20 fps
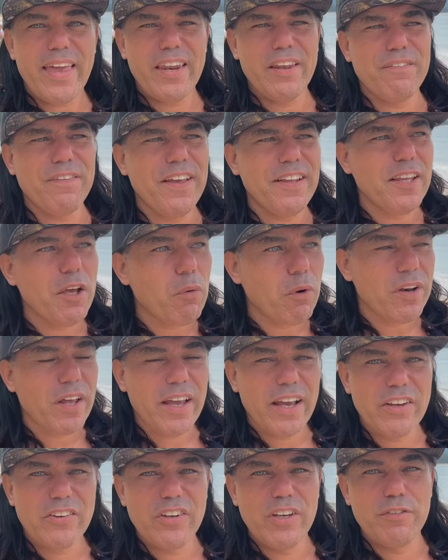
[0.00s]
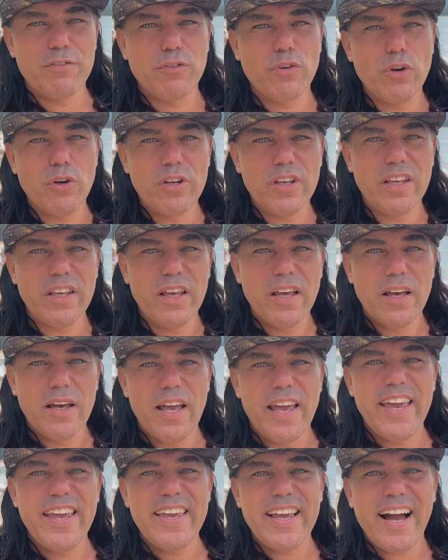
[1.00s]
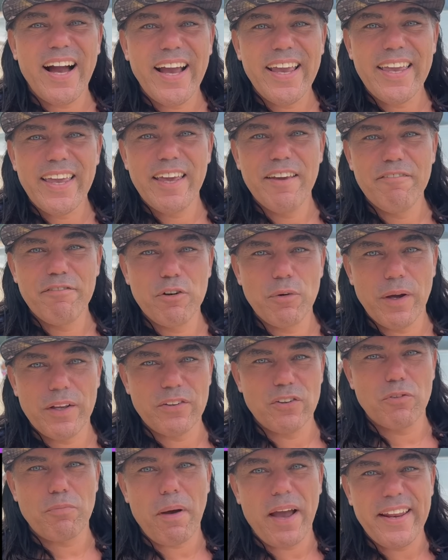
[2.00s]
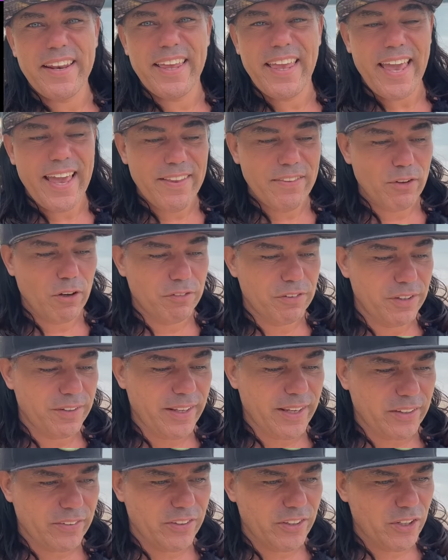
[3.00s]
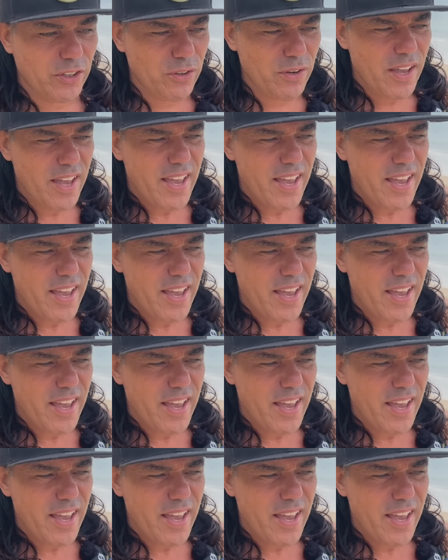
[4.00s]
I think they want to achieve 30 AI influencers by the end of the next year.